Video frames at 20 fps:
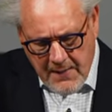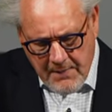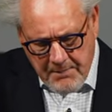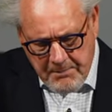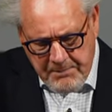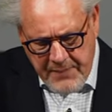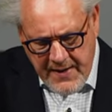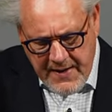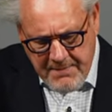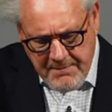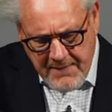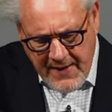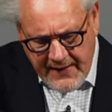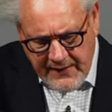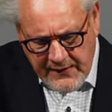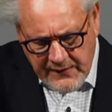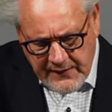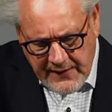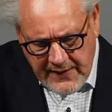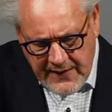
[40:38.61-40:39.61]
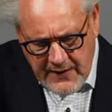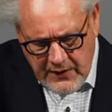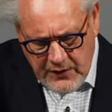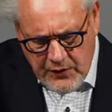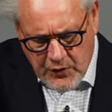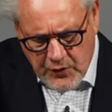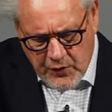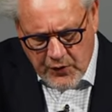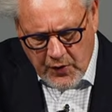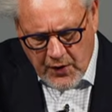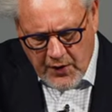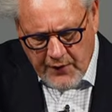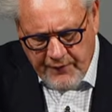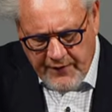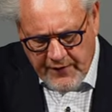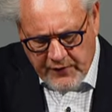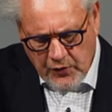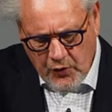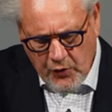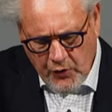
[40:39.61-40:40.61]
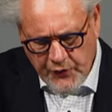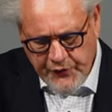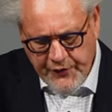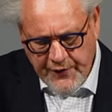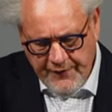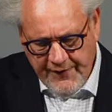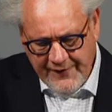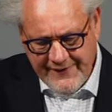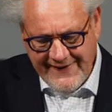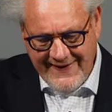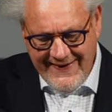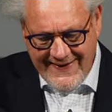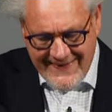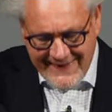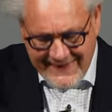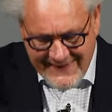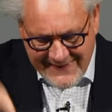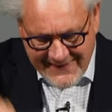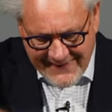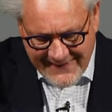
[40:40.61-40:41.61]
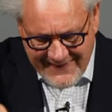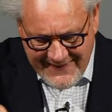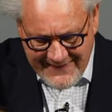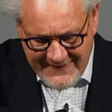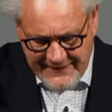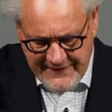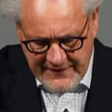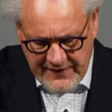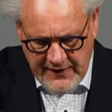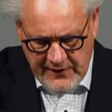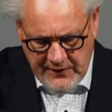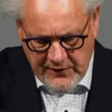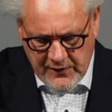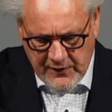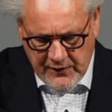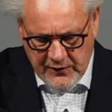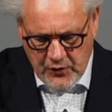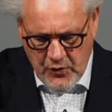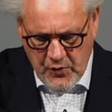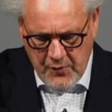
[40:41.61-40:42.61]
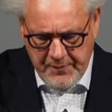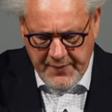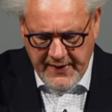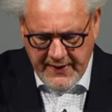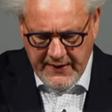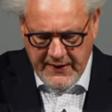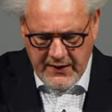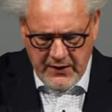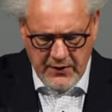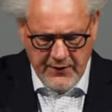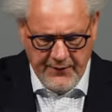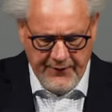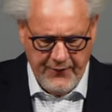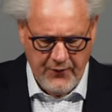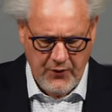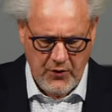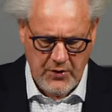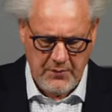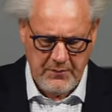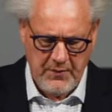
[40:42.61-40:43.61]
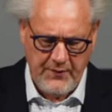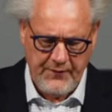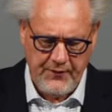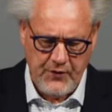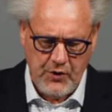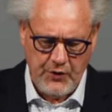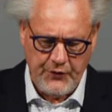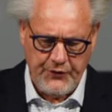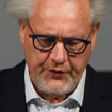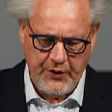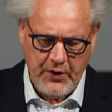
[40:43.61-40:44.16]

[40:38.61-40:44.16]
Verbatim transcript: Be mind in you, which also was in Christ Jesus, who being in the form of God,